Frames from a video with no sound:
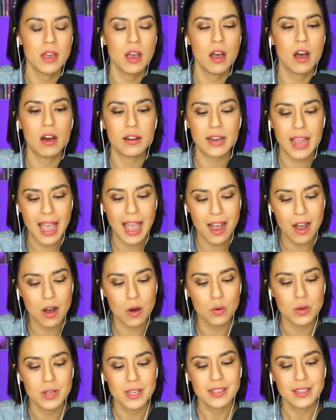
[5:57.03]
on
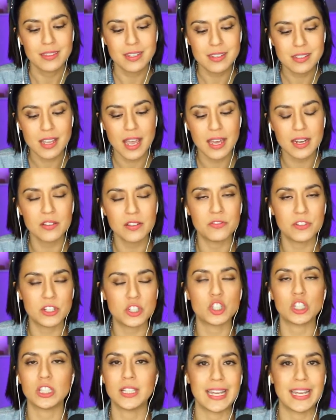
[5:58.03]
how this kind of
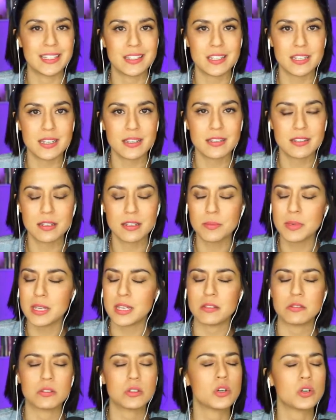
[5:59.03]
vigilantism
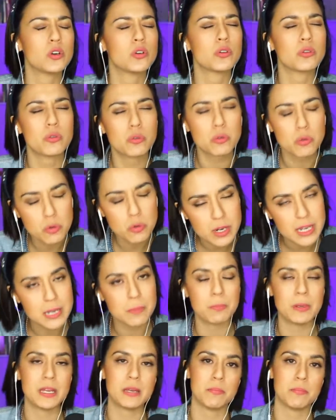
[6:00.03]
is
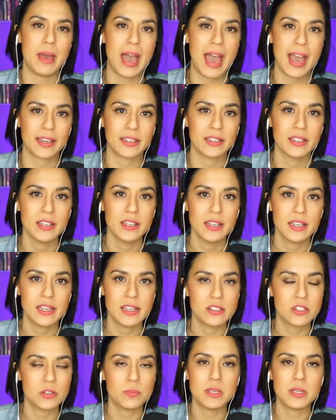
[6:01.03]
creeping back
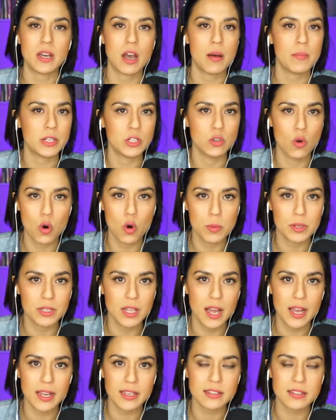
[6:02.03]
into becoming
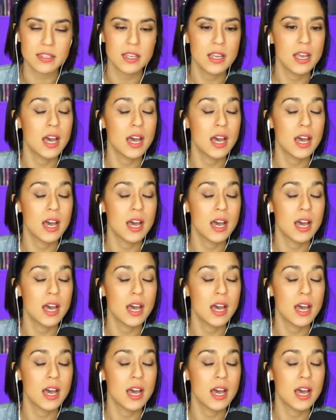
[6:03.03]
normalized.